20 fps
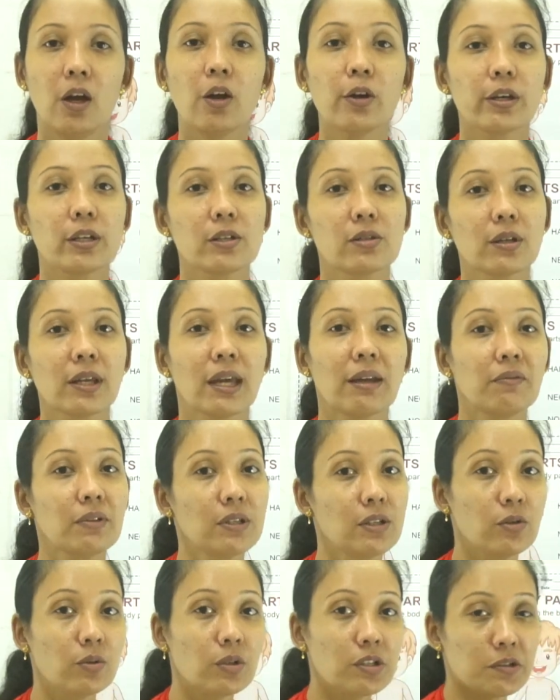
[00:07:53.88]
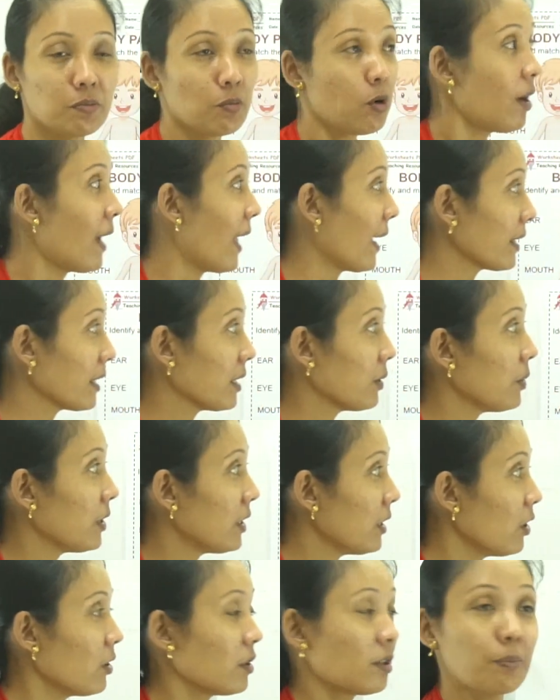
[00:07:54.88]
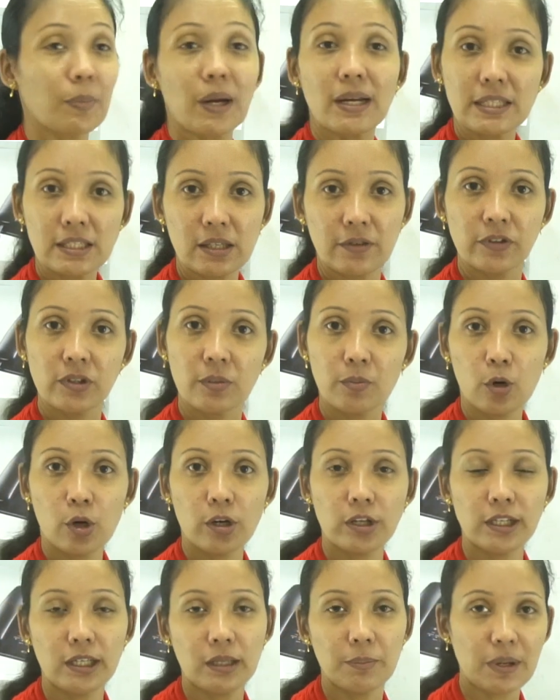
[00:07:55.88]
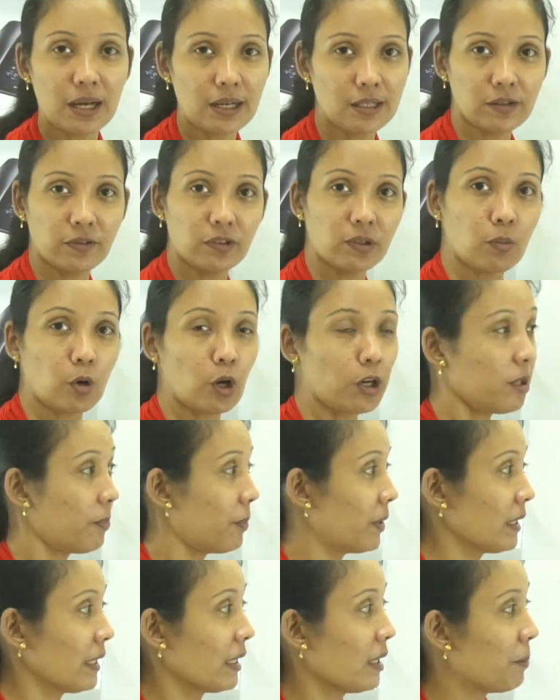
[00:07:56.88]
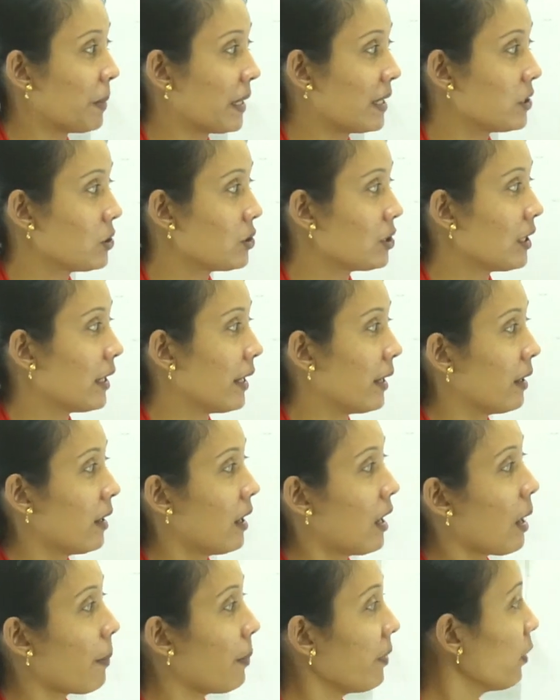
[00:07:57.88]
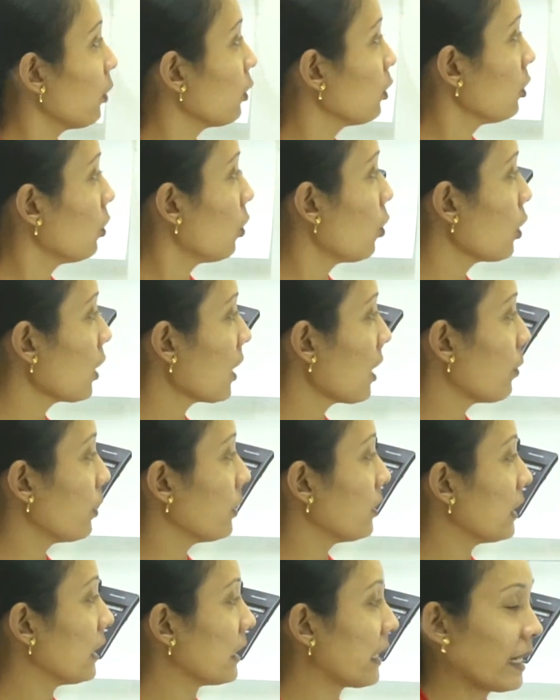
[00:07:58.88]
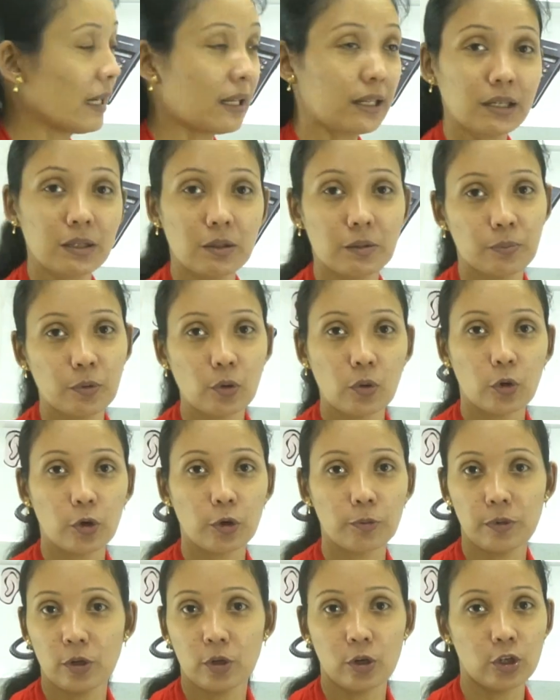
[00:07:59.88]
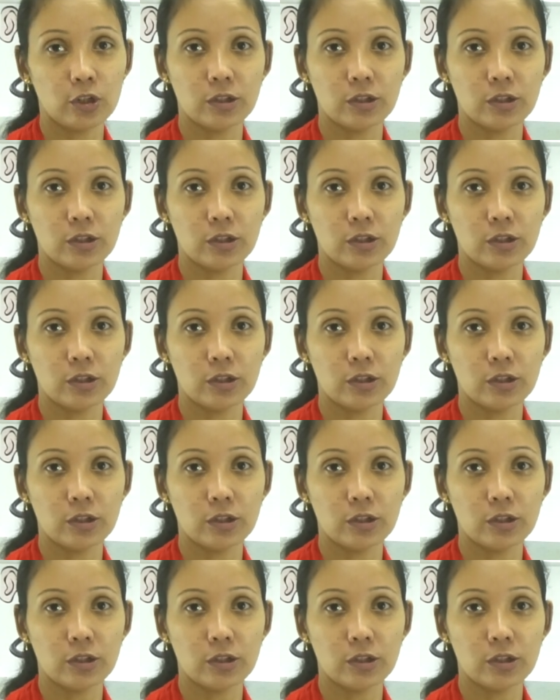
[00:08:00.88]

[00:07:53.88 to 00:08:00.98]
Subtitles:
Okay, so can we do a small activity on the parts of the body? Parts of the body, you haven't learned it. Now you can look at it. You can look at it.